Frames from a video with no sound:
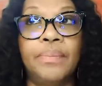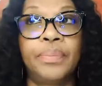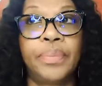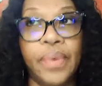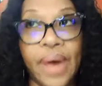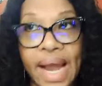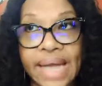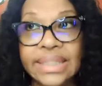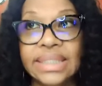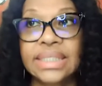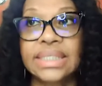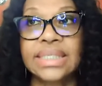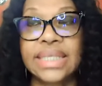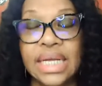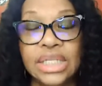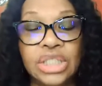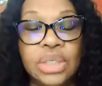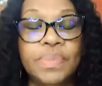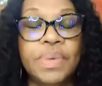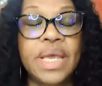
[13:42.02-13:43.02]
prices
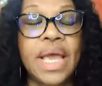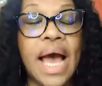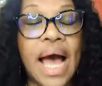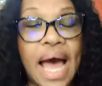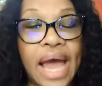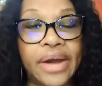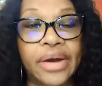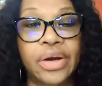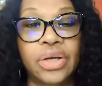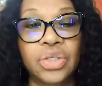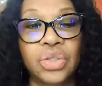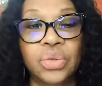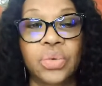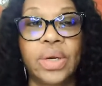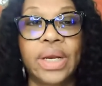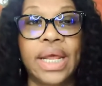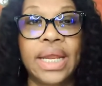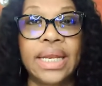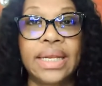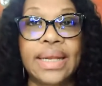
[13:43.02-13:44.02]
tend to be higher
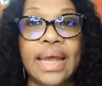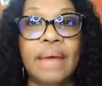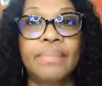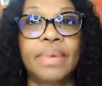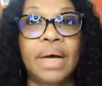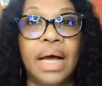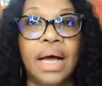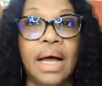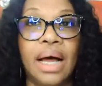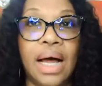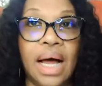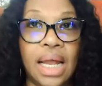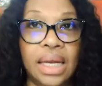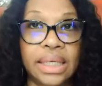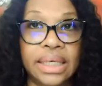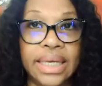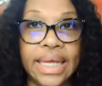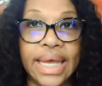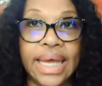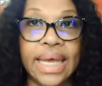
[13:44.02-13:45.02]
during any type of
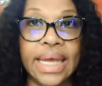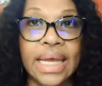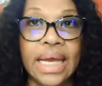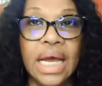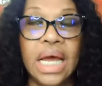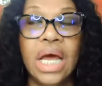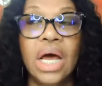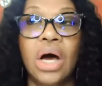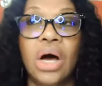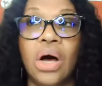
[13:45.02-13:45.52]
holiday,